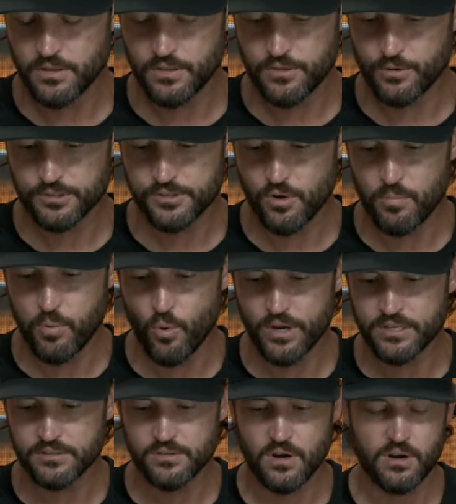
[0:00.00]
there's no
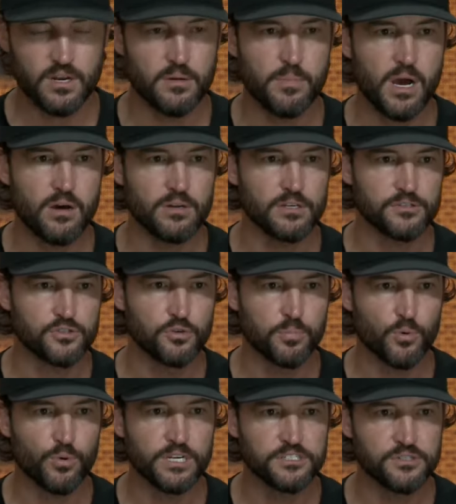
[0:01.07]
point in talking about a
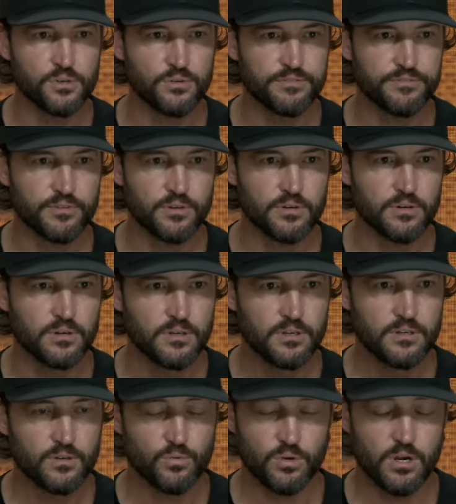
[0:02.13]
super regional for
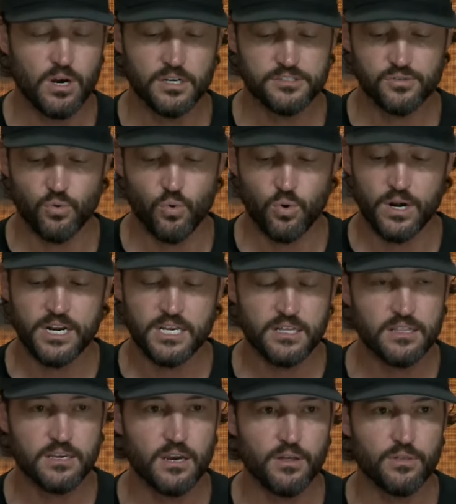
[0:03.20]
us or any
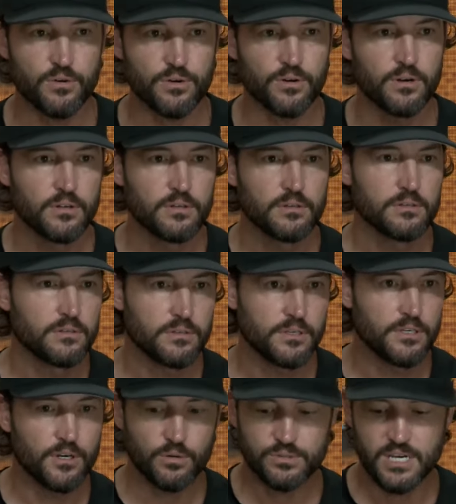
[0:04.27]
of the other,
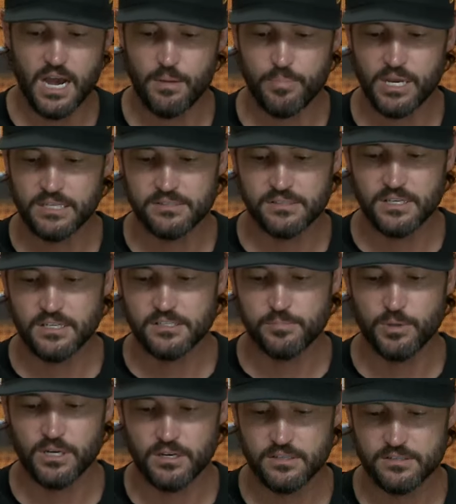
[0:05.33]
you know, top eight seeds,
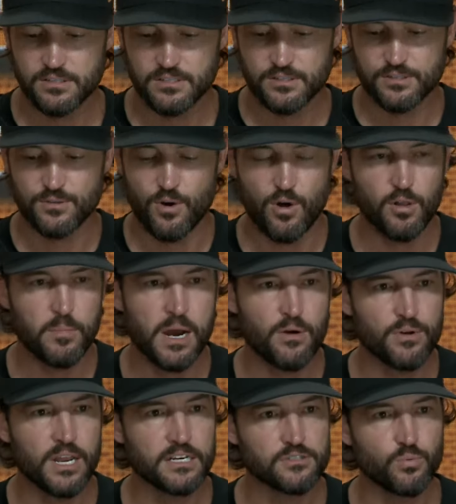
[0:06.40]
because it's all
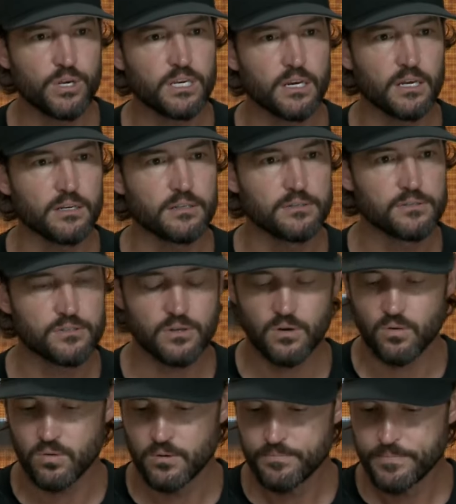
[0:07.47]
about next weekend. And
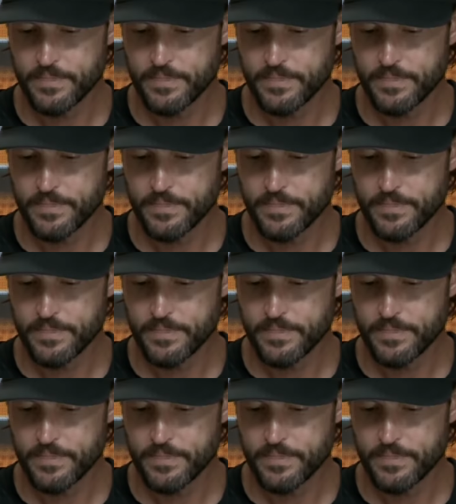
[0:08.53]
so